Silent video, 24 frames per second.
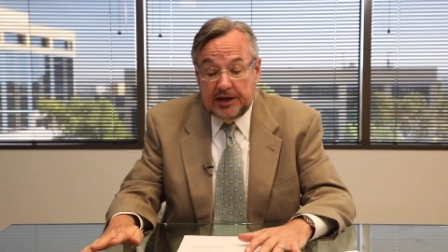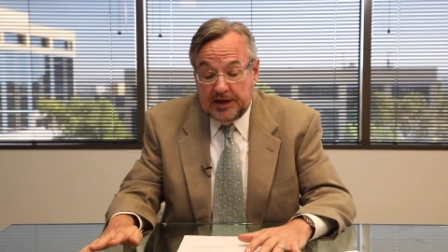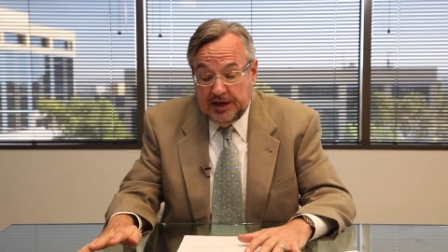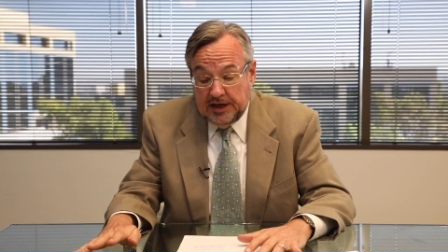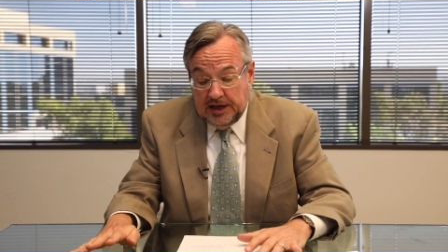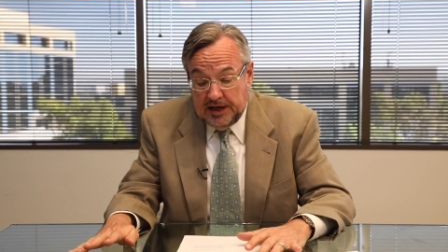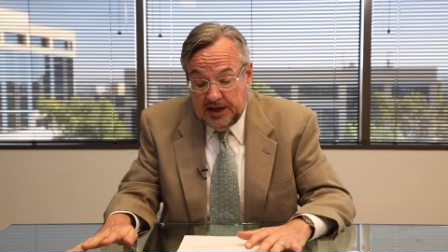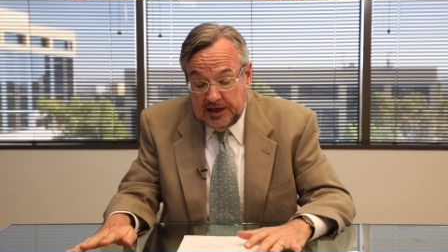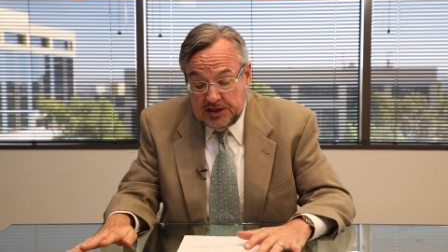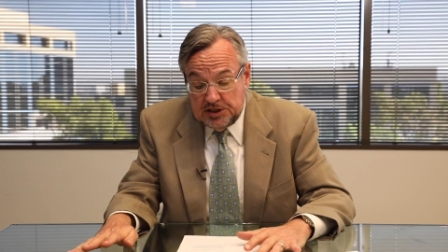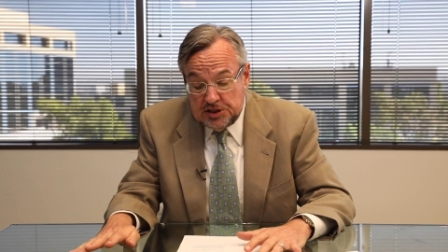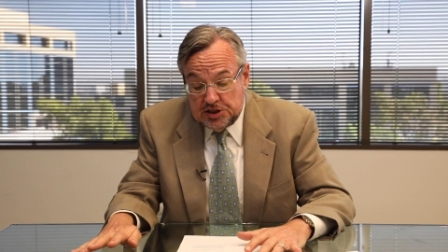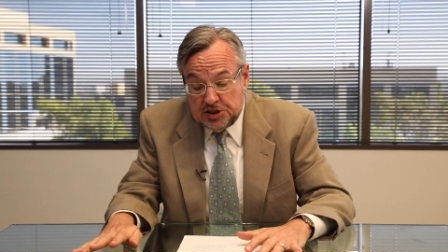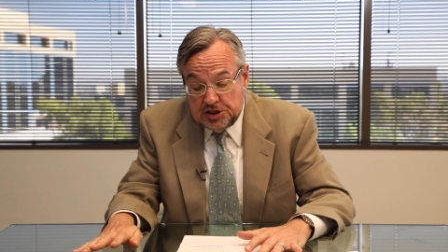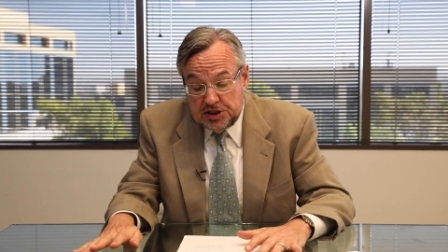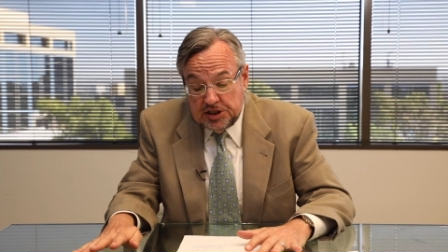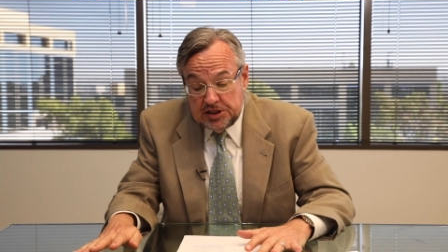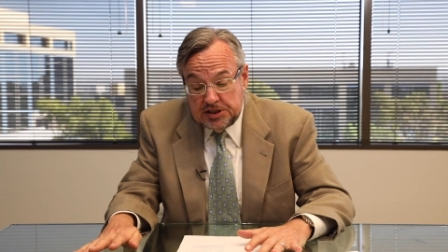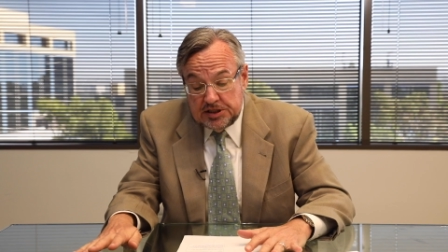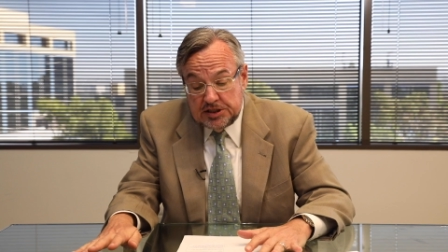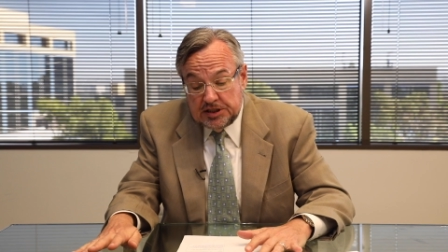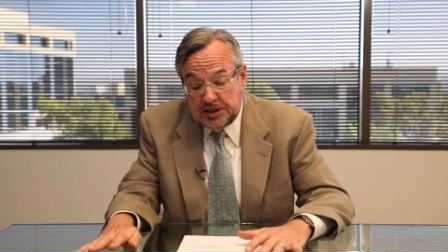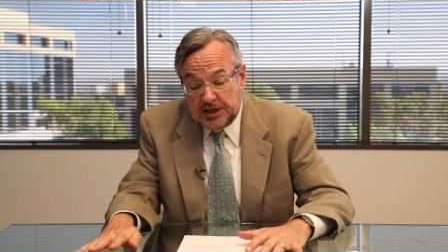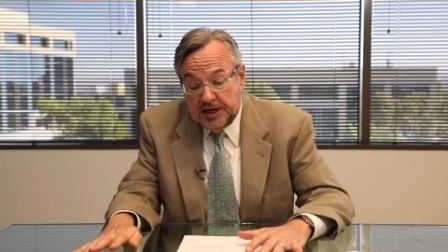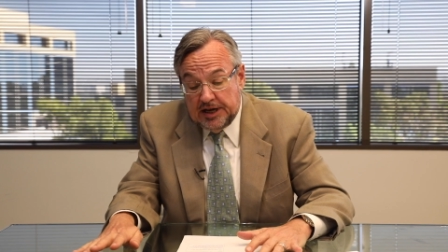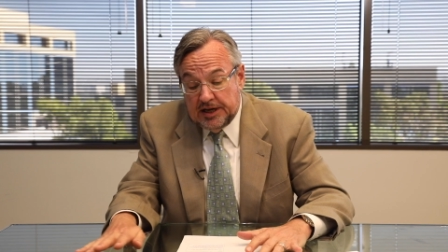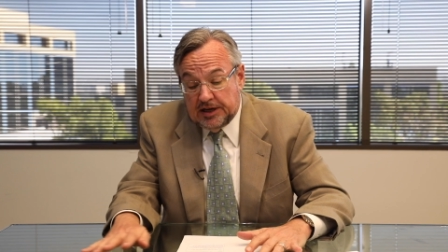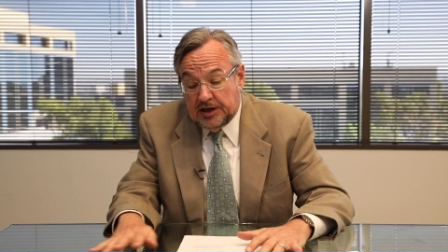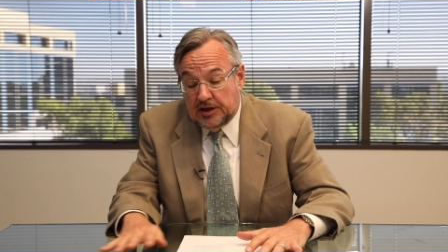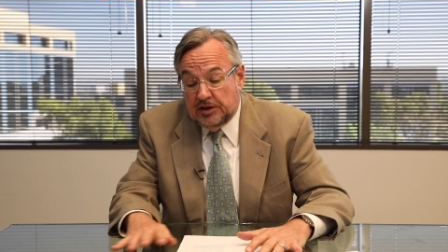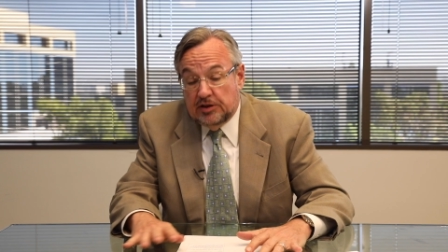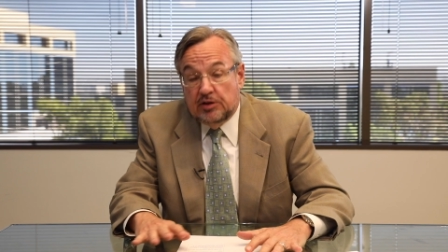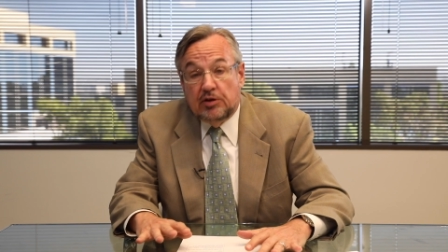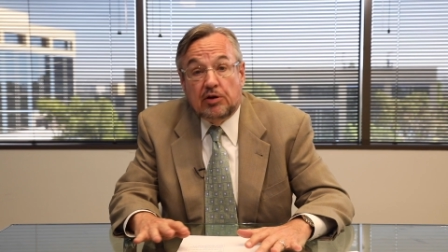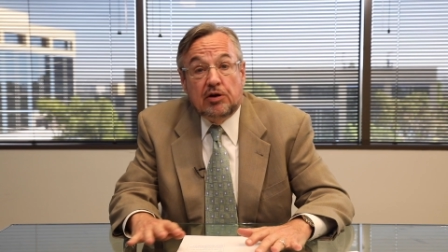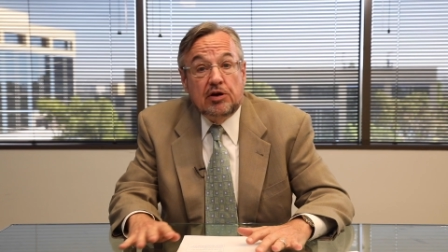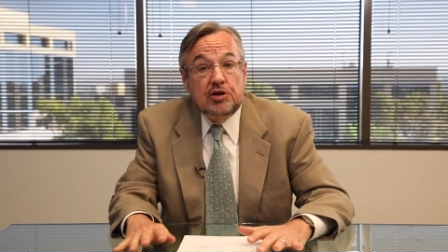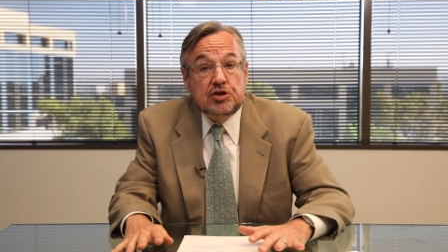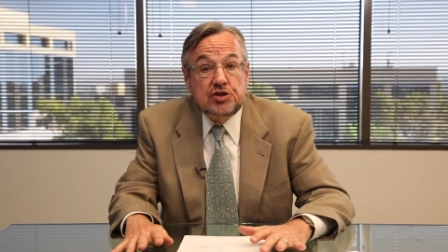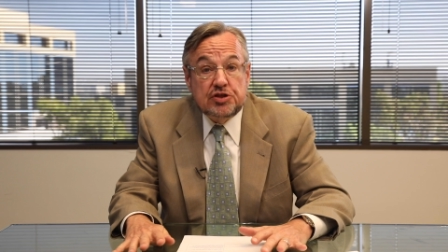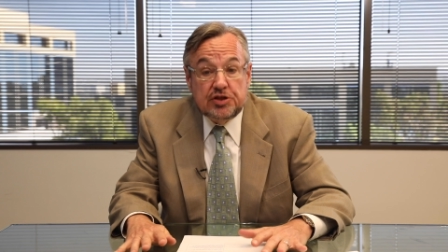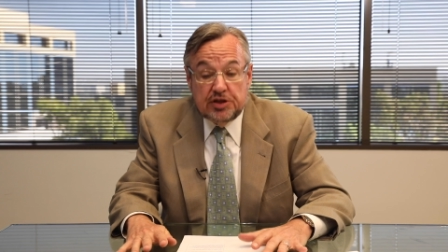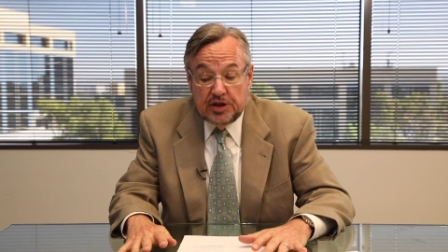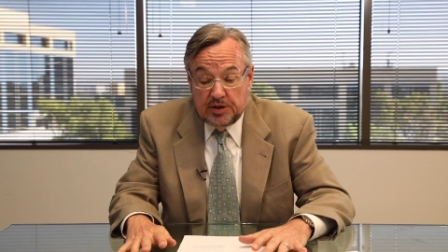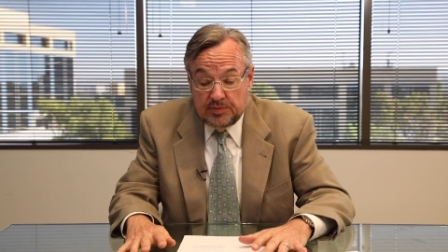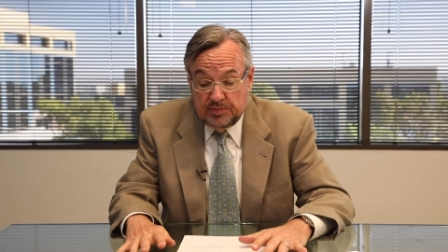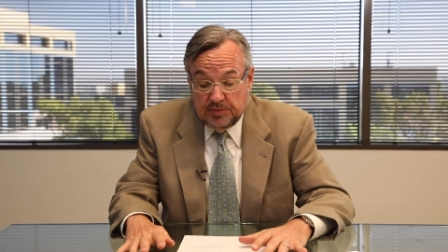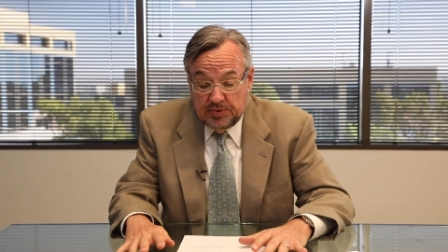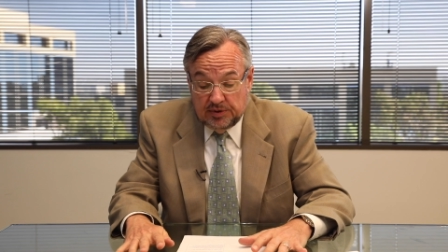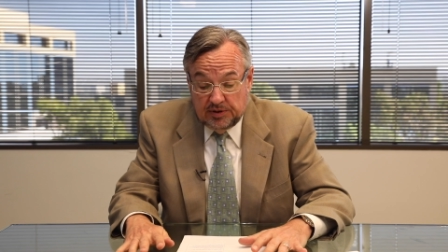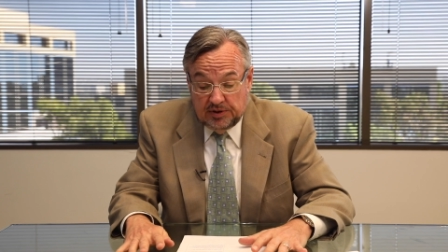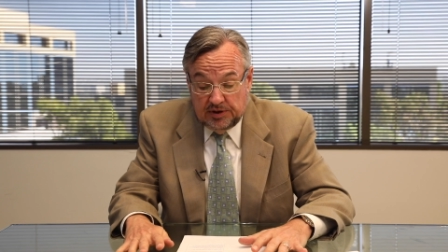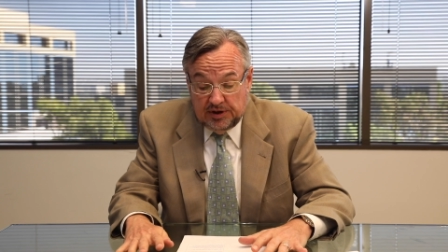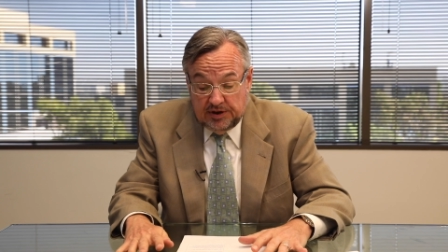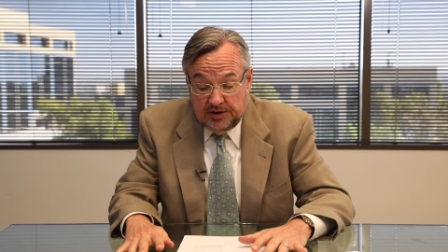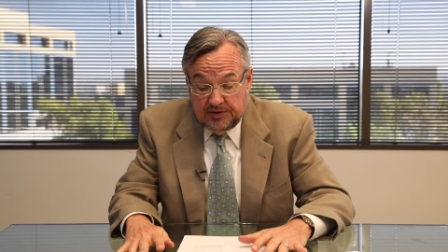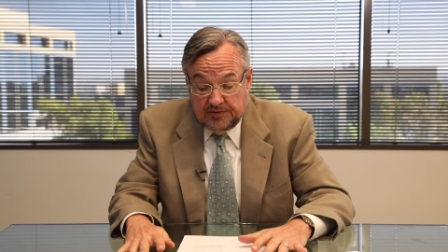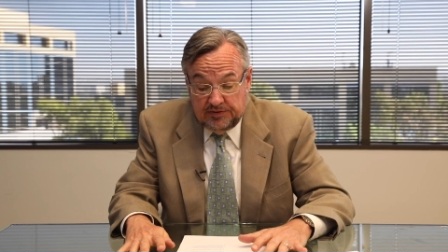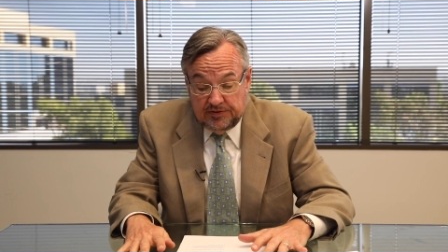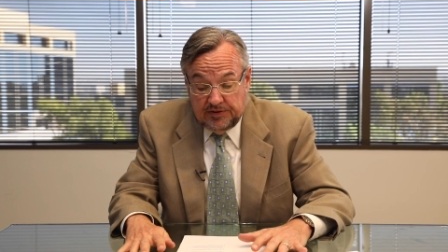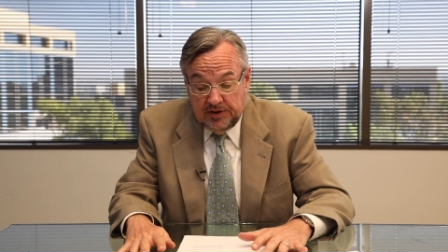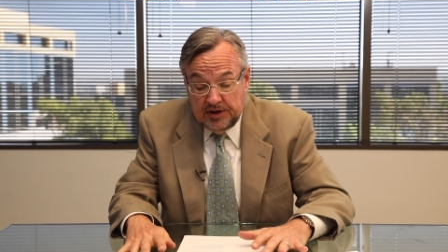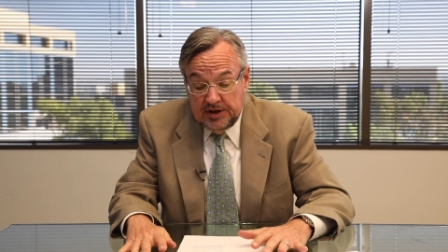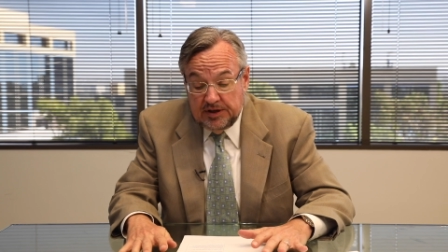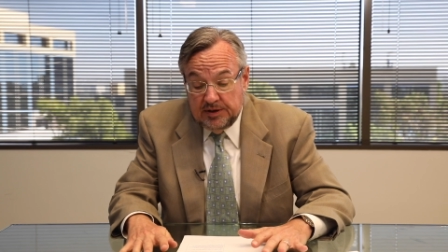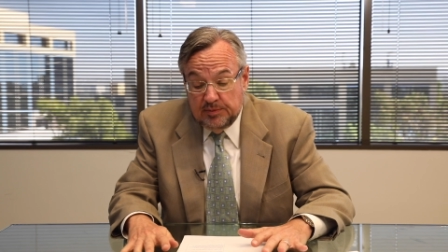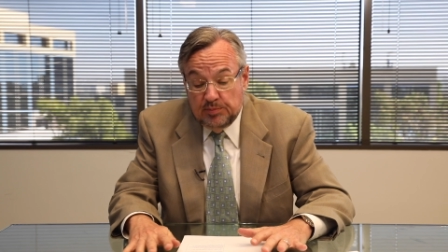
case, just like a large number of